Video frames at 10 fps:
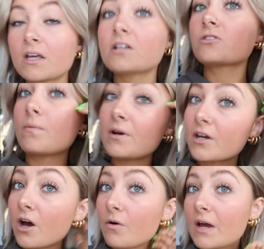And so I'm gonna
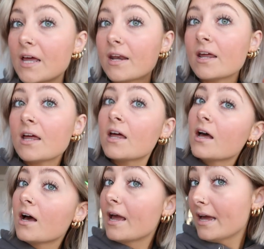go in,
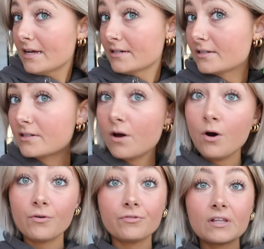and
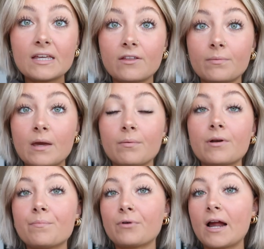hopefully they'll be able
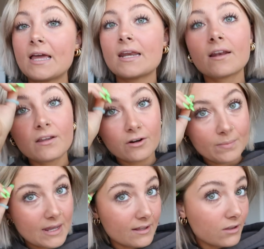to brighten it a little
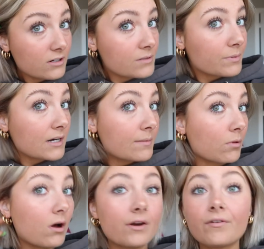bit. It looks pretty
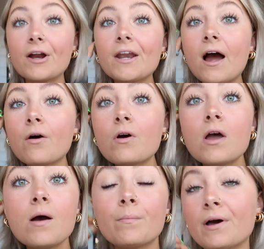blonde right now,
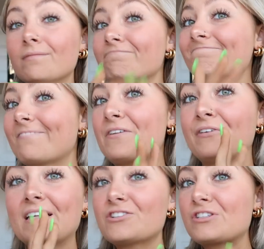but it
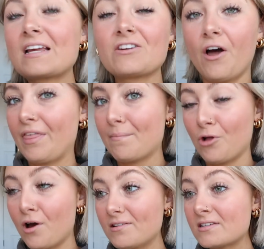really is just like not that
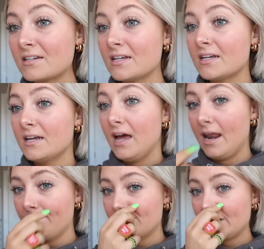blonde.
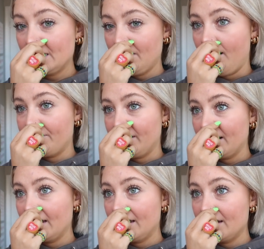And I'm just like not
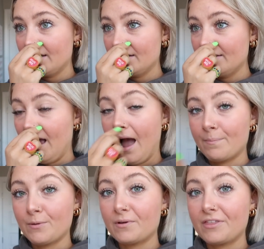very
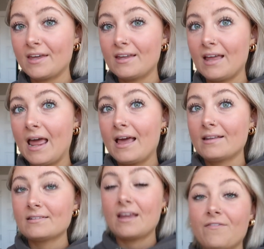happy with it,
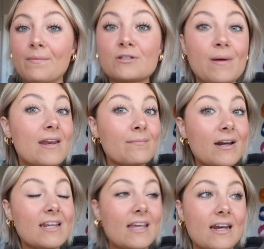and if I'm spending
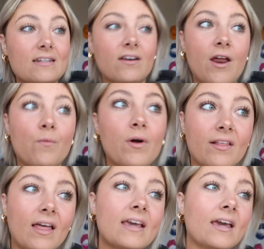money to get it done, I want
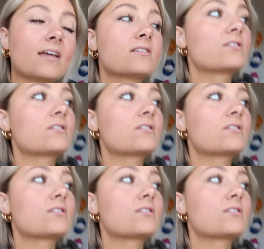to like it.